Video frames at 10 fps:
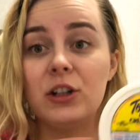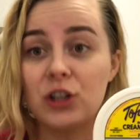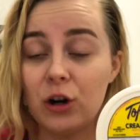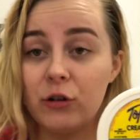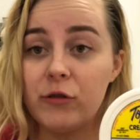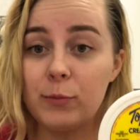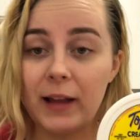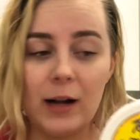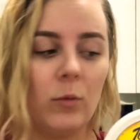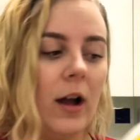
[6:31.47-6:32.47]
the tofu
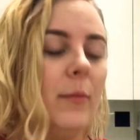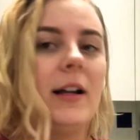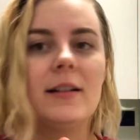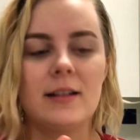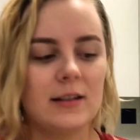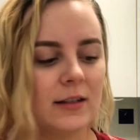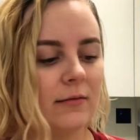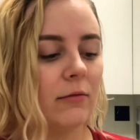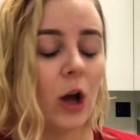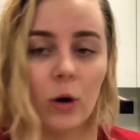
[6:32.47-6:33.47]
plain one because it's
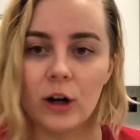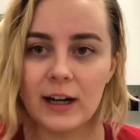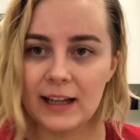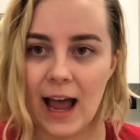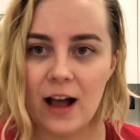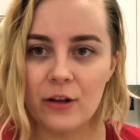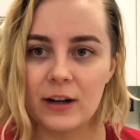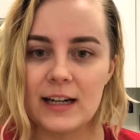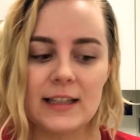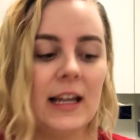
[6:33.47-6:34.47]
lower in
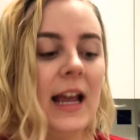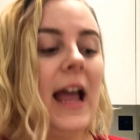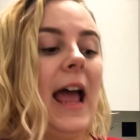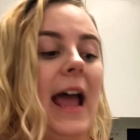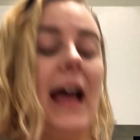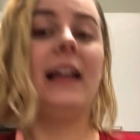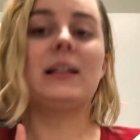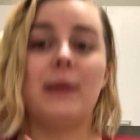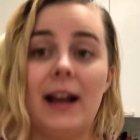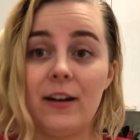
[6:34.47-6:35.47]
calories and
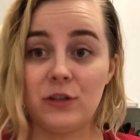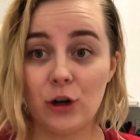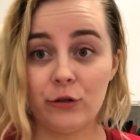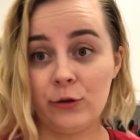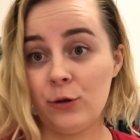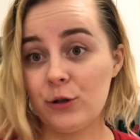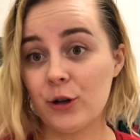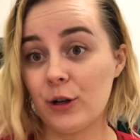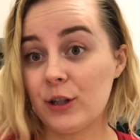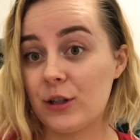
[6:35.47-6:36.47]
it's made out of tofu,
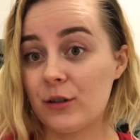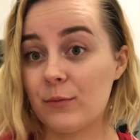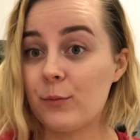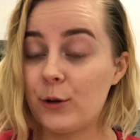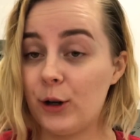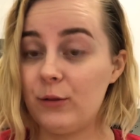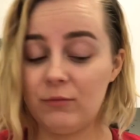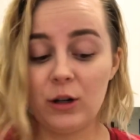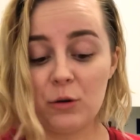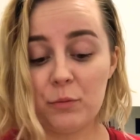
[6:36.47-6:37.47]
so it's good,
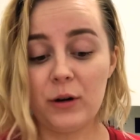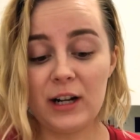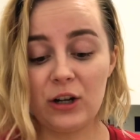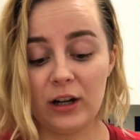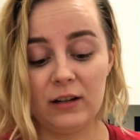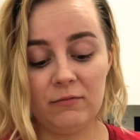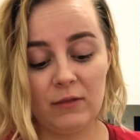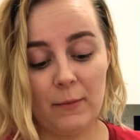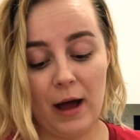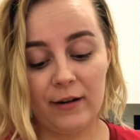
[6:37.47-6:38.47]
you know, pretty good
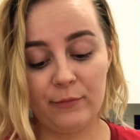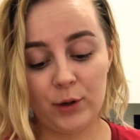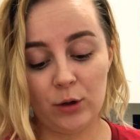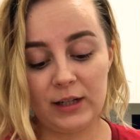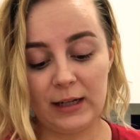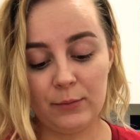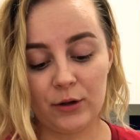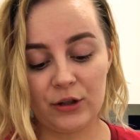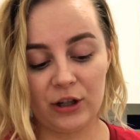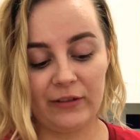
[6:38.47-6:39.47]
amount of protein
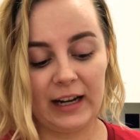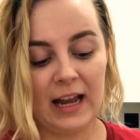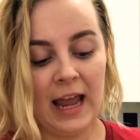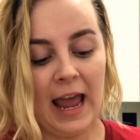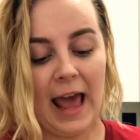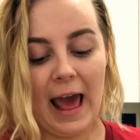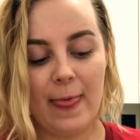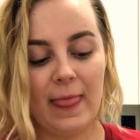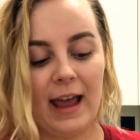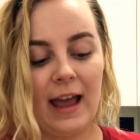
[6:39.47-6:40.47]
per serving.
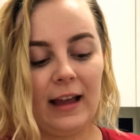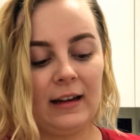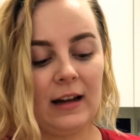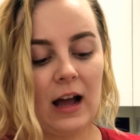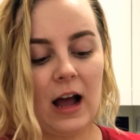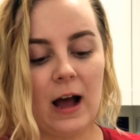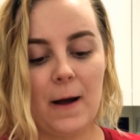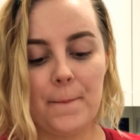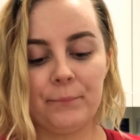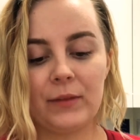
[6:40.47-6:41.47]
And then
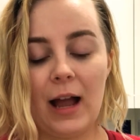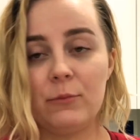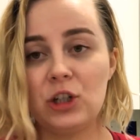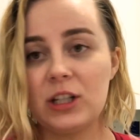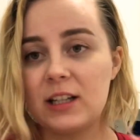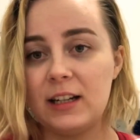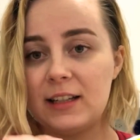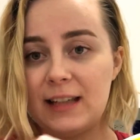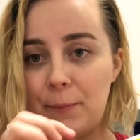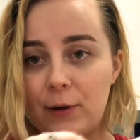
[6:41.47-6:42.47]
I'm just gonna
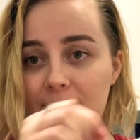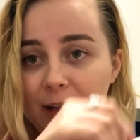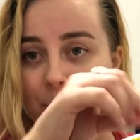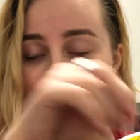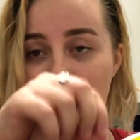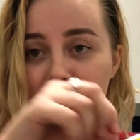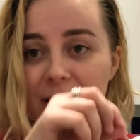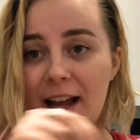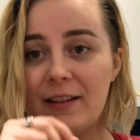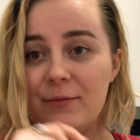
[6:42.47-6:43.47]
separate a little bit
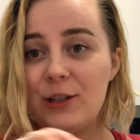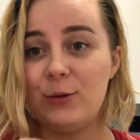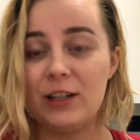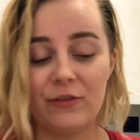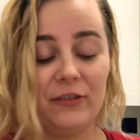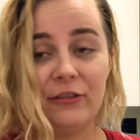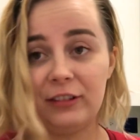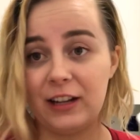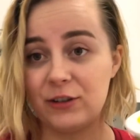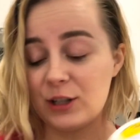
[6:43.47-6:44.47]
out and do different
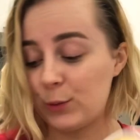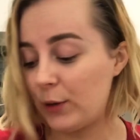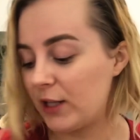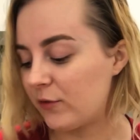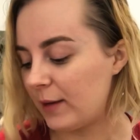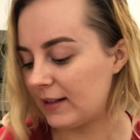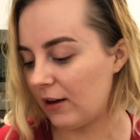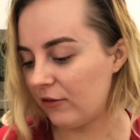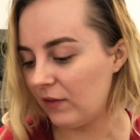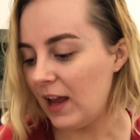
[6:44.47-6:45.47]
flavored spreads for
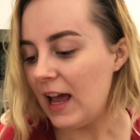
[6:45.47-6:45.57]
myself.